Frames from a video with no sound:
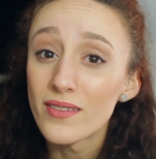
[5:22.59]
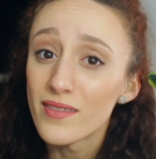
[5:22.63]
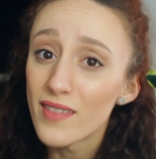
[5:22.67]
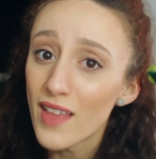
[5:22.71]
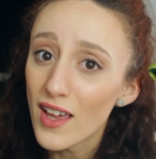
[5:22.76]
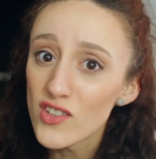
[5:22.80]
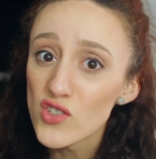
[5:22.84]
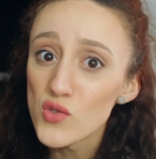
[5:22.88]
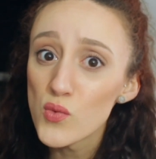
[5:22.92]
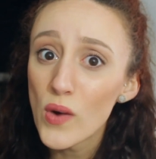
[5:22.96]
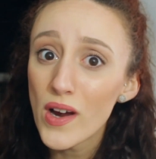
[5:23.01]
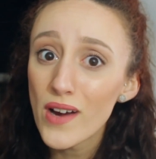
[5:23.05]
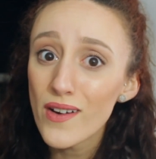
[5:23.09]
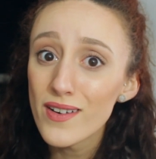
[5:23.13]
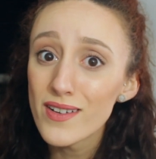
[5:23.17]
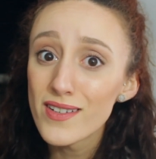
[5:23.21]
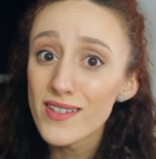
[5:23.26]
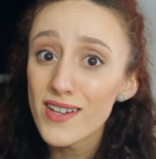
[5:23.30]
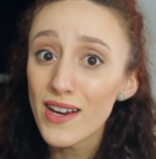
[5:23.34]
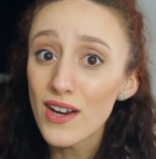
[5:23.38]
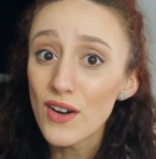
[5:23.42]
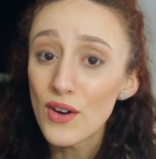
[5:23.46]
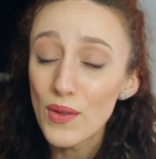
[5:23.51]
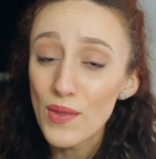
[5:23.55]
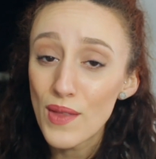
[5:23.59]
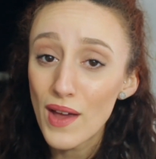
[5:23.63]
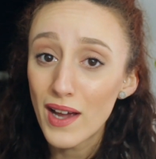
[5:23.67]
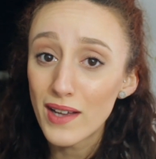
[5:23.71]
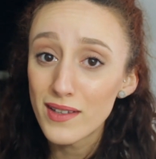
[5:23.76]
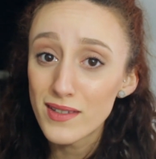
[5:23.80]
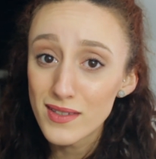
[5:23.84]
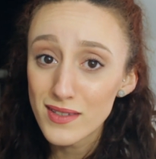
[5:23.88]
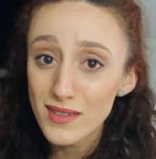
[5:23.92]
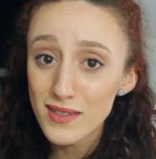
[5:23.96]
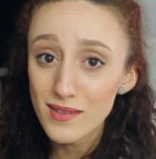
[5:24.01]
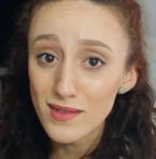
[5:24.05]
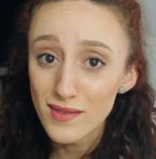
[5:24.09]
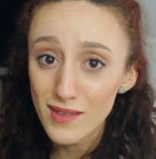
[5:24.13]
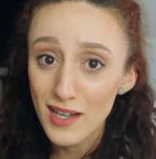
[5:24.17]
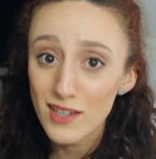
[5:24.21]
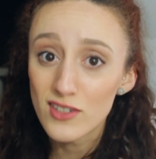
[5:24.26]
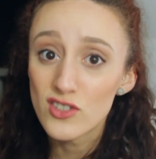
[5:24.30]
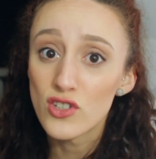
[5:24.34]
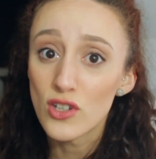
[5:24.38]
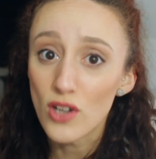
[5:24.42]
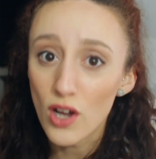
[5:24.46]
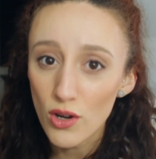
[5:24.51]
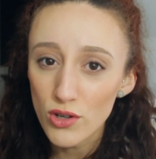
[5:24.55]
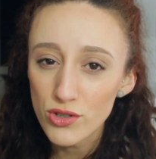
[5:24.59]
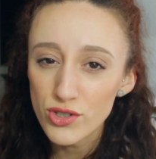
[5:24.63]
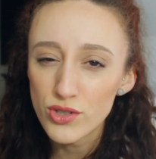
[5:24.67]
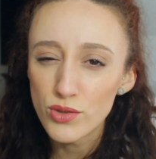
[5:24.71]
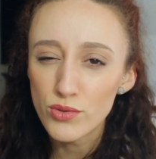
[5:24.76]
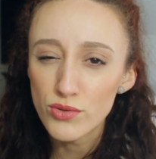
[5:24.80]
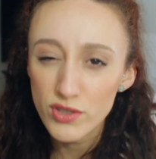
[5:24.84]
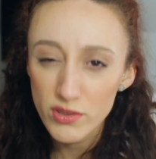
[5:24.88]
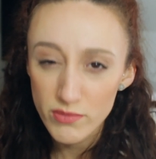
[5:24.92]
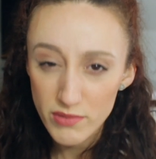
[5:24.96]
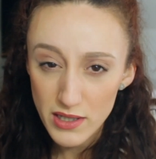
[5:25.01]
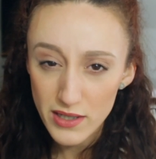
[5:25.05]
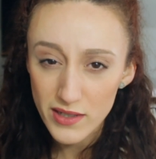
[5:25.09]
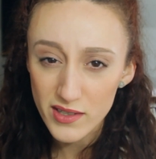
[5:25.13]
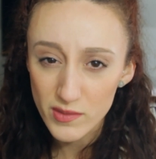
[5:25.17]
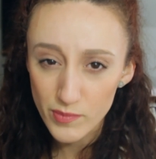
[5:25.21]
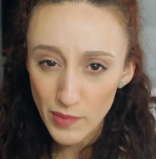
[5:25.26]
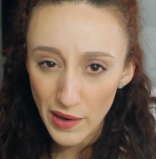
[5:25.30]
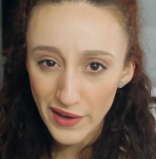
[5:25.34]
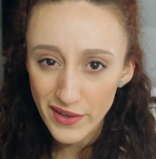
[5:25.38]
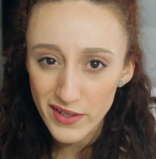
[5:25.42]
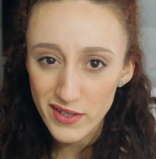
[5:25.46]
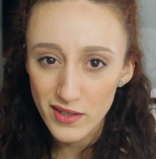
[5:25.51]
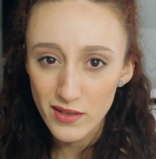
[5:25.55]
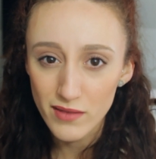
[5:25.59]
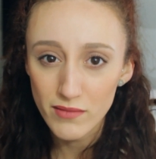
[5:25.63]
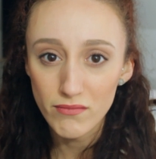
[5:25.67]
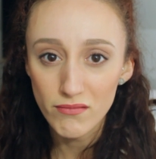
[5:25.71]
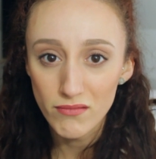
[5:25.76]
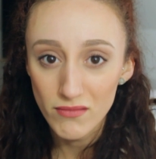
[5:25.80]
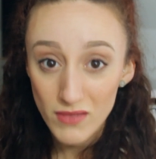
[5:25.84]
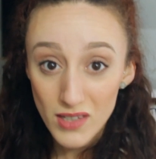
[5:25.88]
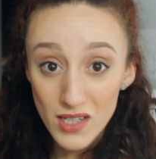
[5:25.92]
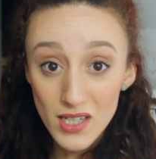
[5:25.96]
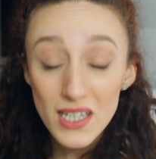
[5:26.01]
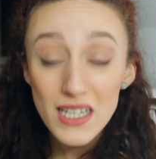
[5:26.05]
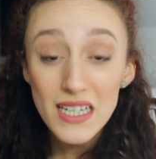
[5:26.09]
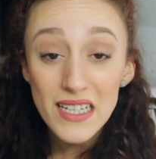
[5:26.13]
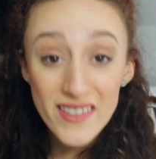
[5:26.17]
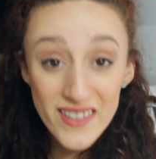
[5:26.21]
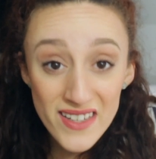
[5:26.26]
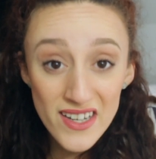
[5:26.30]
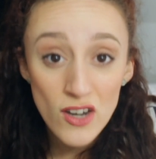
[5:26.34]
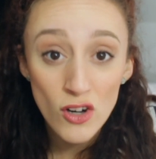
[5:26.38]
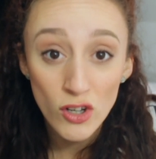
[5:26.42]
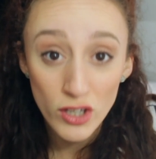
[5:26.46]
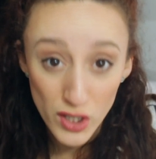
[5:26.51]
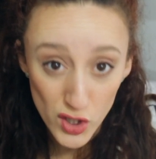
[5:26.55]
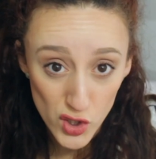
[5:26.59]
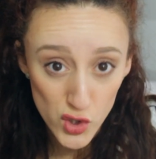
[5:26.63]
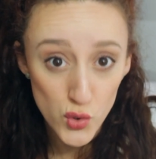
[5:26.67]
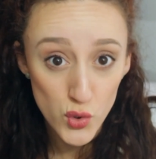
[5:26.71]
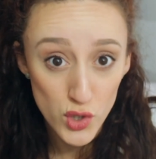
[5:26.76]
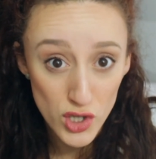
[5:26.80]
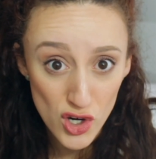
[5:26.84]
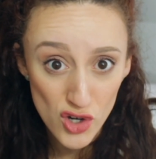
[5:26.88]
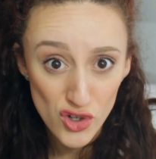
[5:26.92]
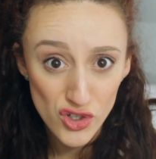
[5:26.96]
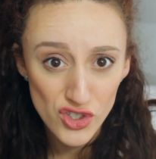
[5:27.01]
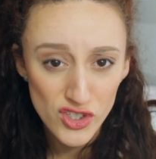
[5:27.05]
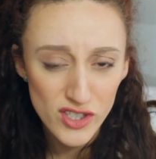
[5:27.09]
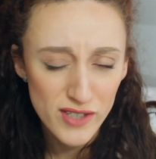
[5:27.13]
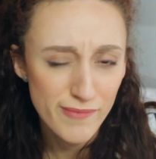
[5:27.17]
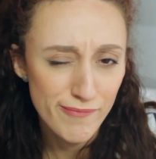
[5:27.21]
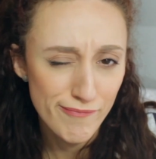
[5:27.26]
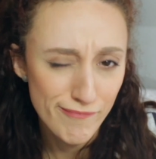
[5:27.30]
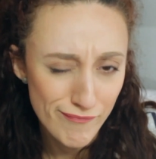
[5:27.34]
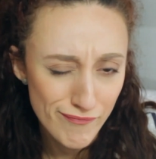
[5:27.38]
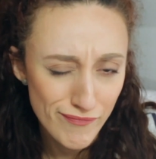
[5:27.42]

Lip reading: that's wear and tear. That's also to be expected. It's nearly 2 years.